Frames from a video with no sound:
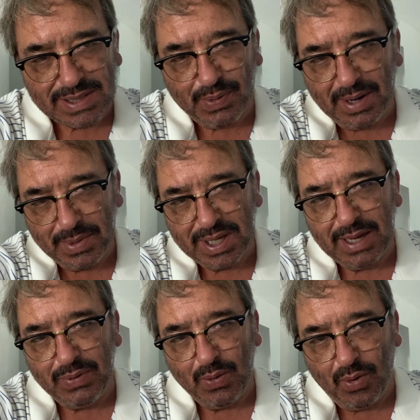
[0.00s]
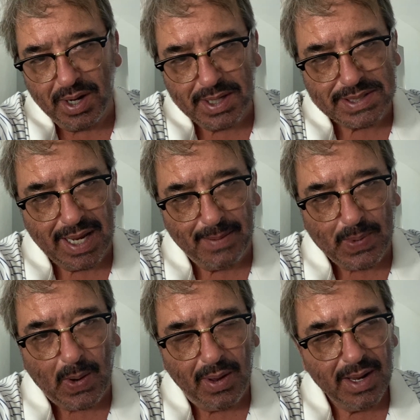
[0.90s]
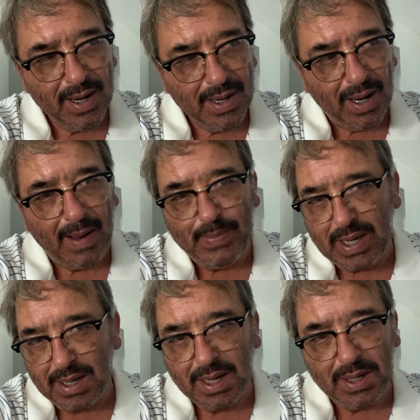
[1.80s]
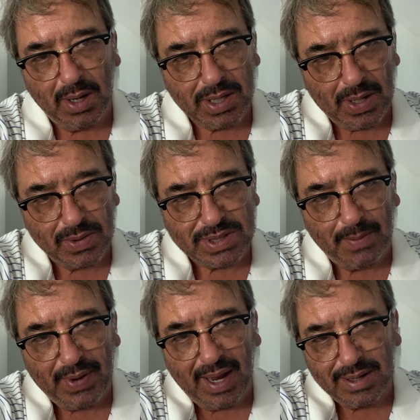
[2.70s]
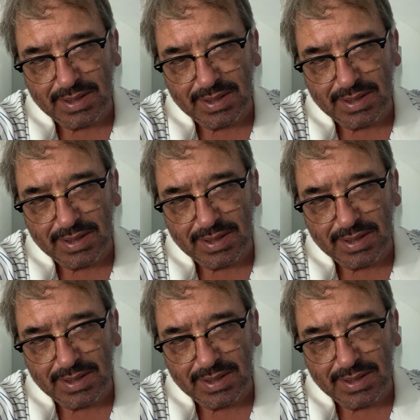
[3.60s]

but I'm going to give you one example being in Jacotepec.